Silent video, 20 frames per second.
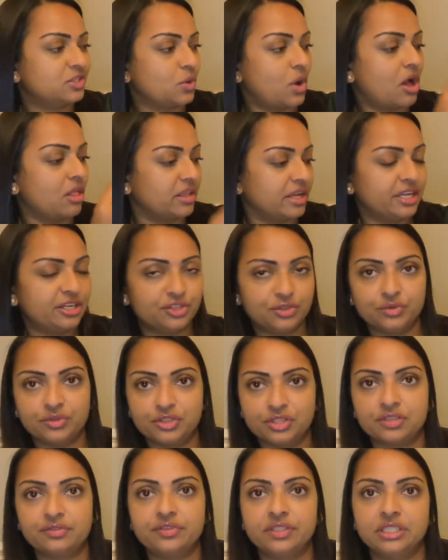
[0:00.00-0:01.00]
So all I gotta do is
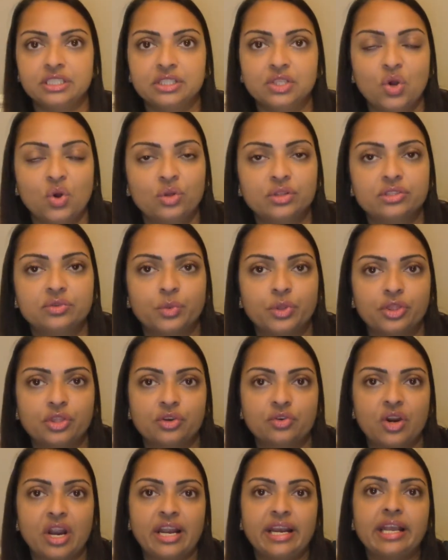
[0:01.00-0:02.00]
just fill in the holes with
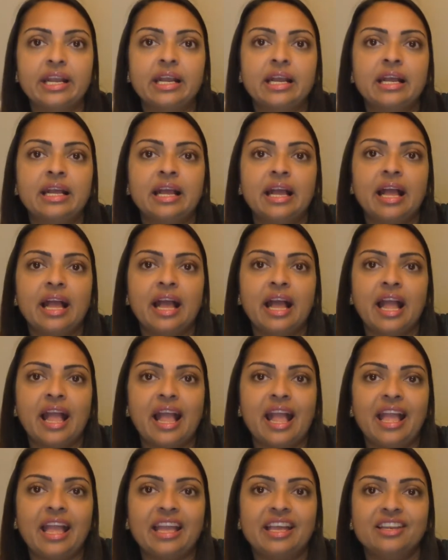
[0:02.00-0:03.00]
the Krynic.
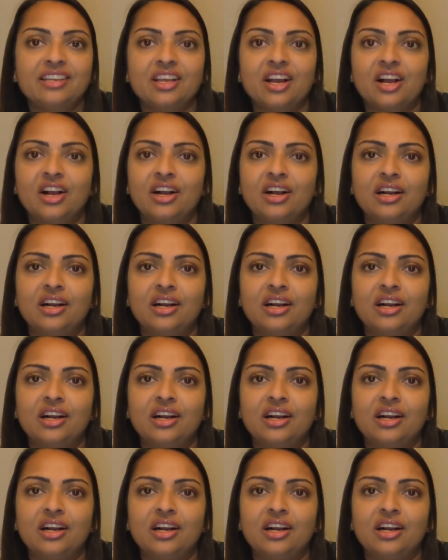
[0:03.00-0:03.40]
And